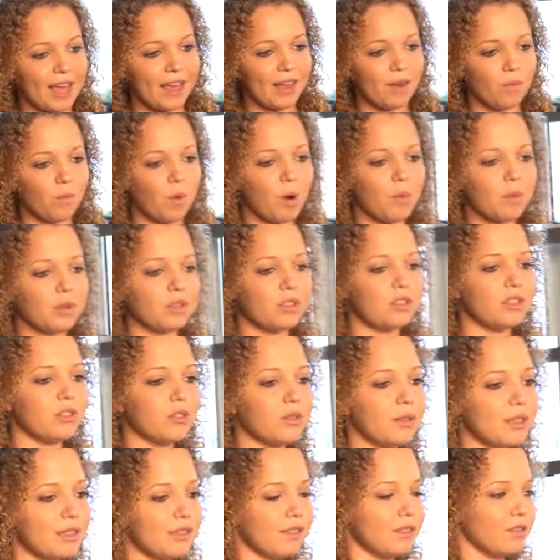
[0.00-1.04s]
And what we'll
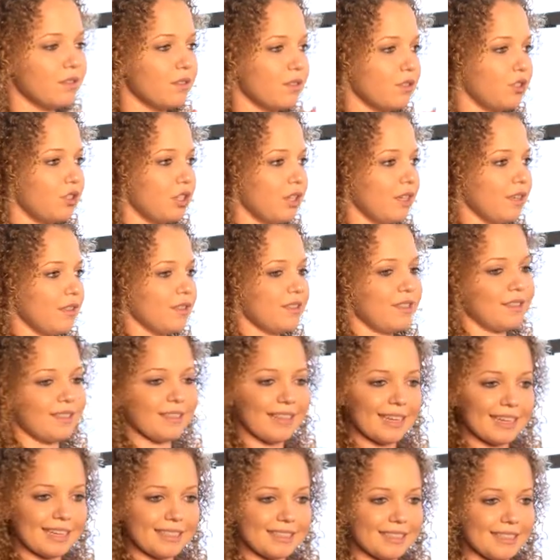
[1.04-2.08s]
do is, G's,
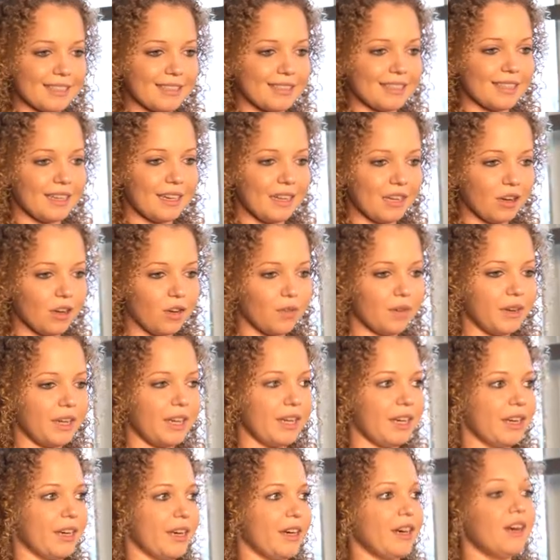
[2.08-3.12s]
like I said, sitting over
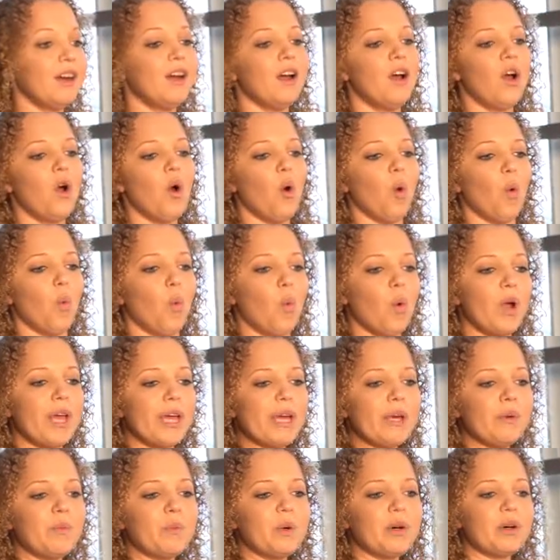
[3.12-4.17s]
here,
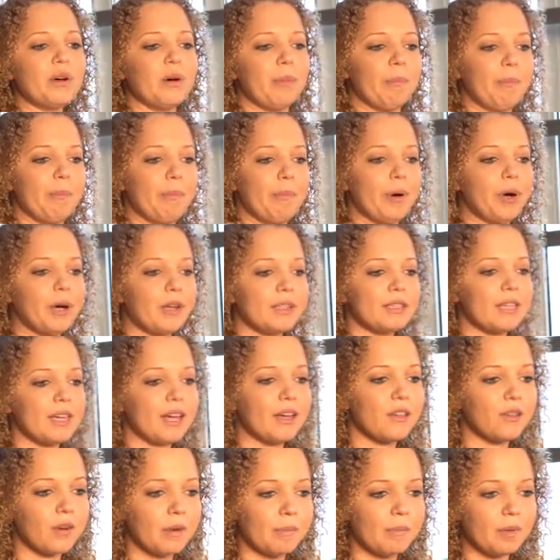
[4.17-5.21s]
we will put
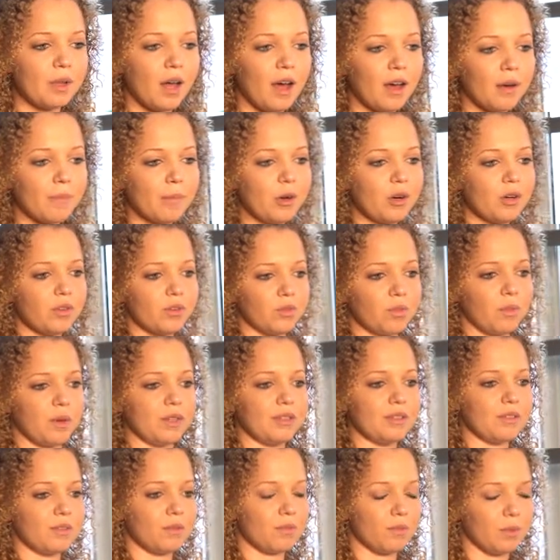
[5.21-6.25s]
together a blog post
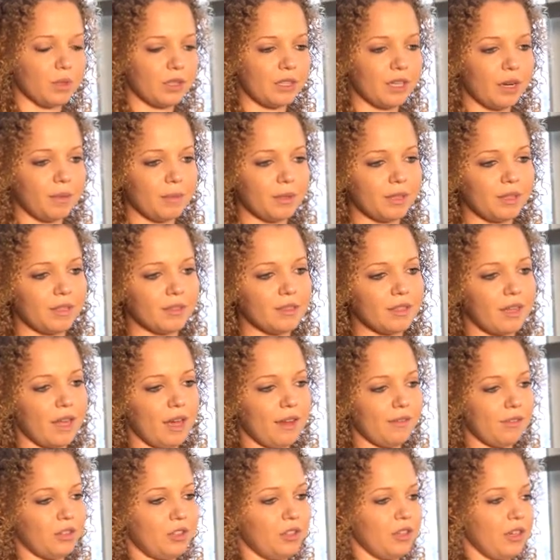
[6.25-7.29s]
once we're done with this
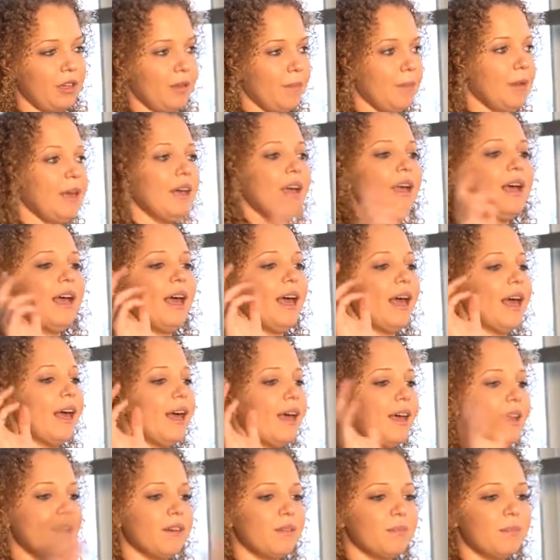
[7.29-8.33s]
live stream,
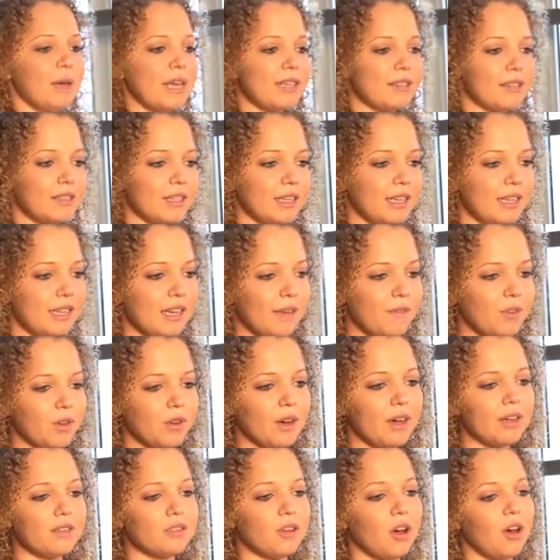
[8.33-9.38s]
and basically give you
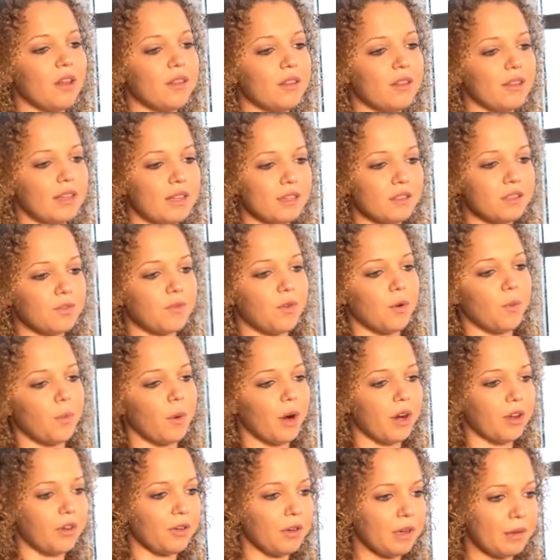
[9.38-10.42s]
guys all the links for
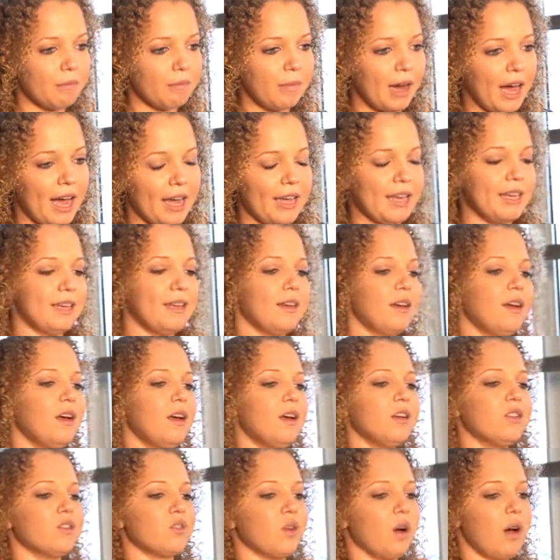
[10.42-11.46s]
where you can buy it.
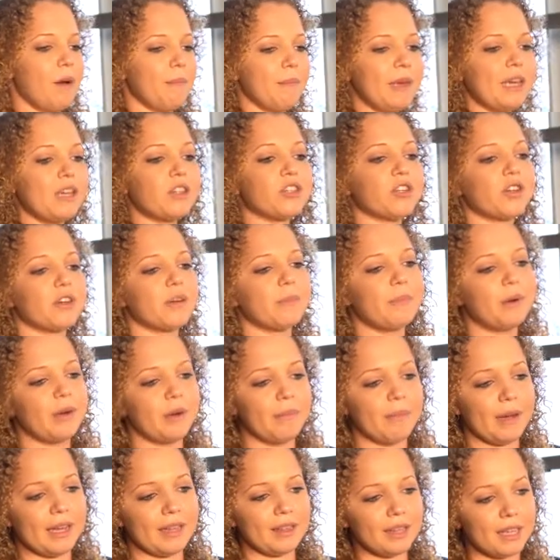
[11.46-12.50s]
So I'll make sure to
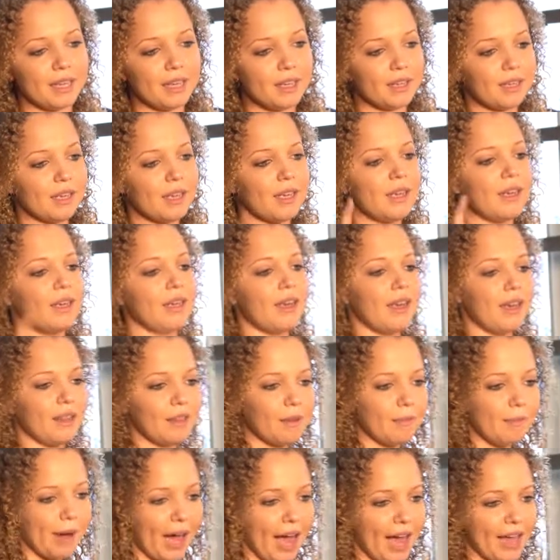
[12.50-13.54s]
put my link
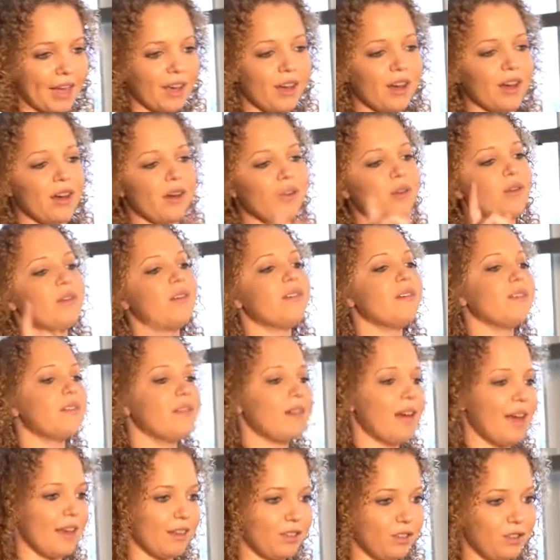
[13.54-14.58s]
in the bio
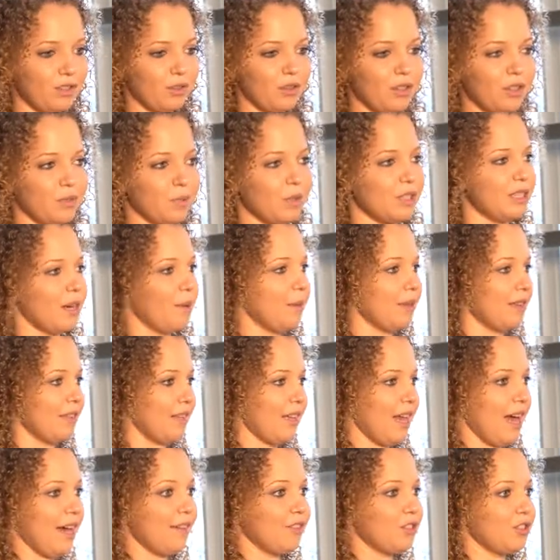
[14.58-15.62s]
as soon as we're done with the
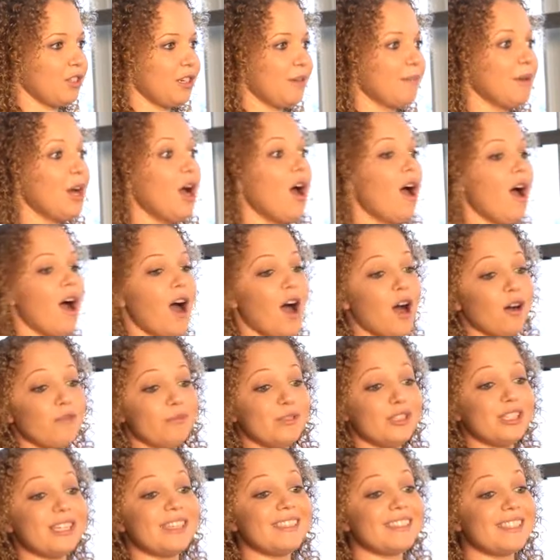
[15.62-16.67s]
live stream.
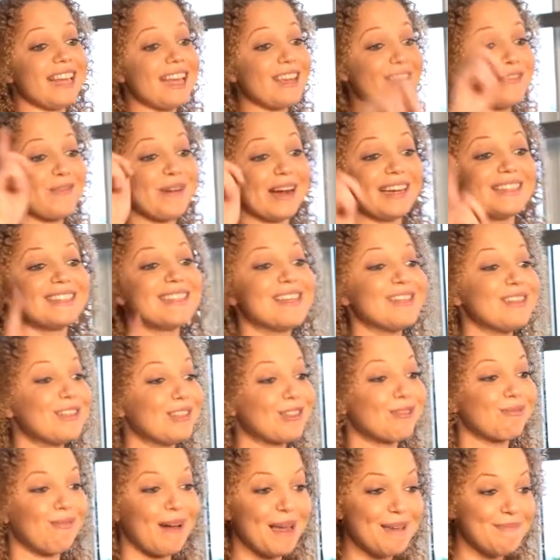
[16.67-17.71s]
Oh, G's saying you guys can
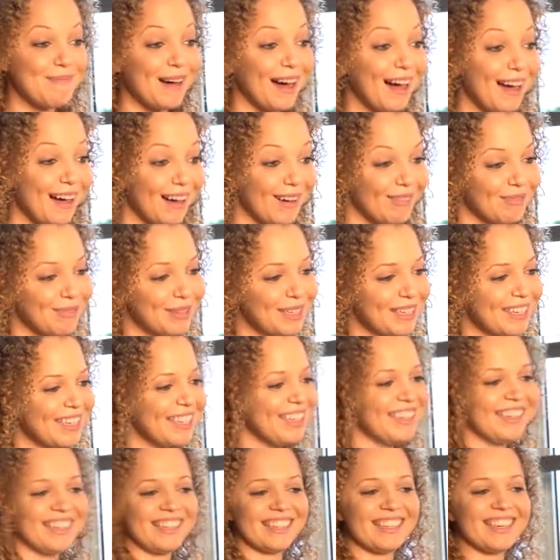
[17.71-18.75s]
swipe up.
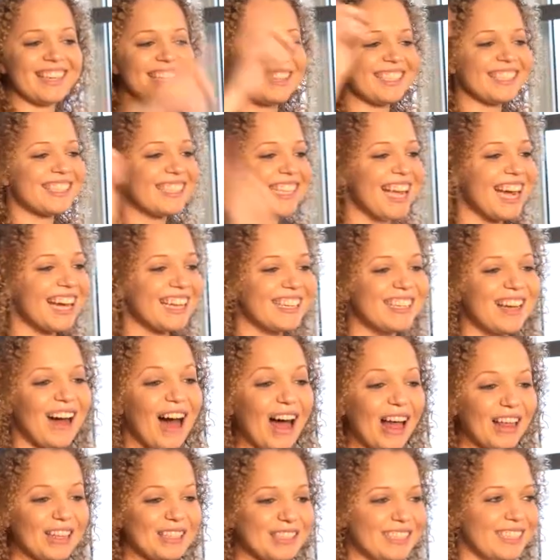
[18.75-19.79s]
Look at this
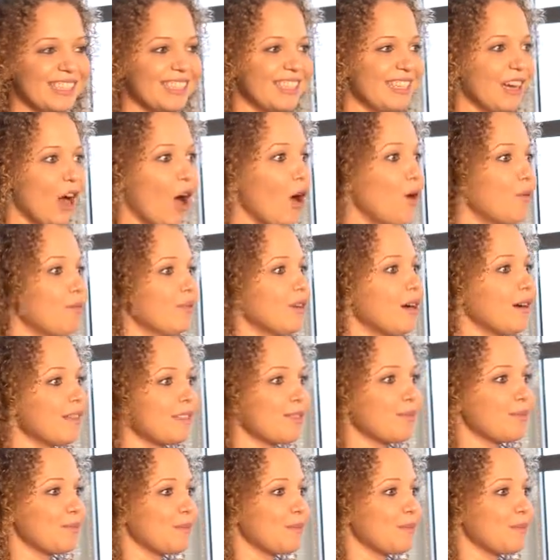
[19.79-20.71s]
technology. Oh, nuts.